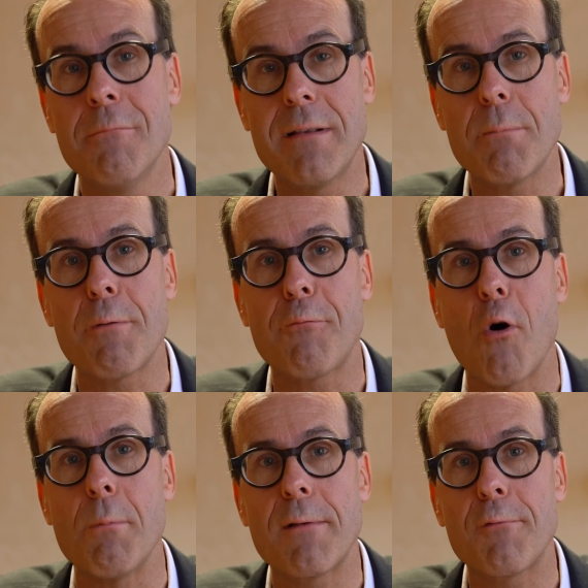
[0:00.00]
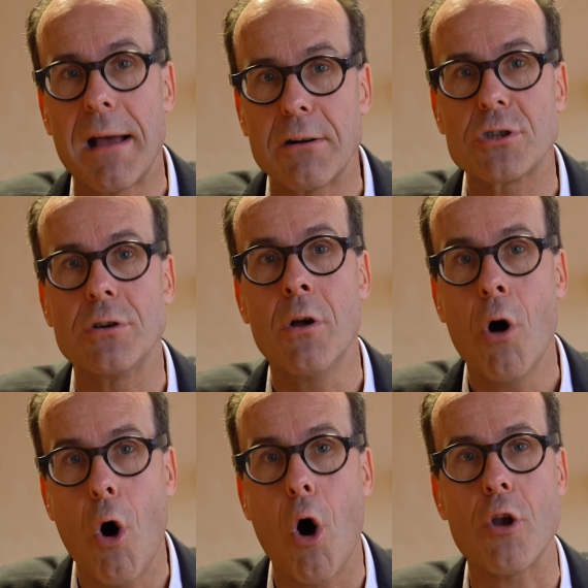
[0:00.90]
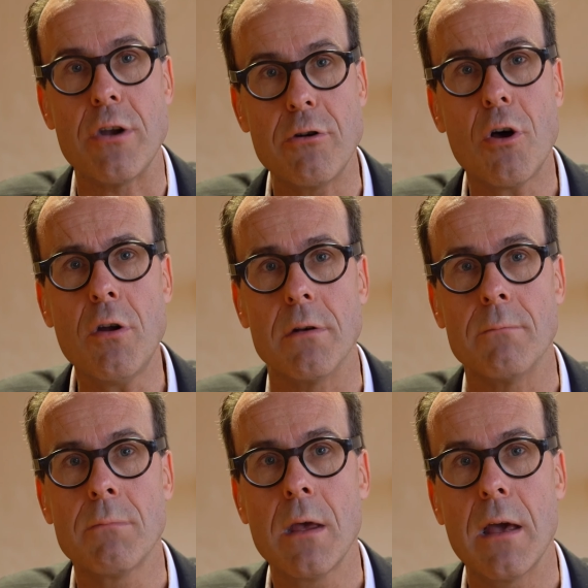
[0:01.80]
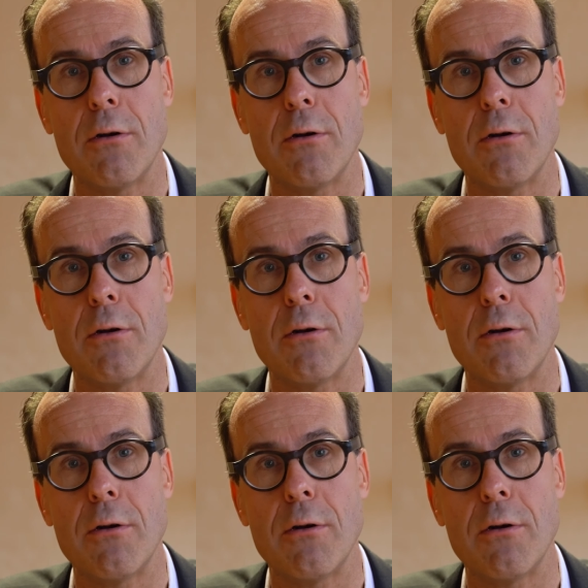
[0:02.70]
with a performance function on and on.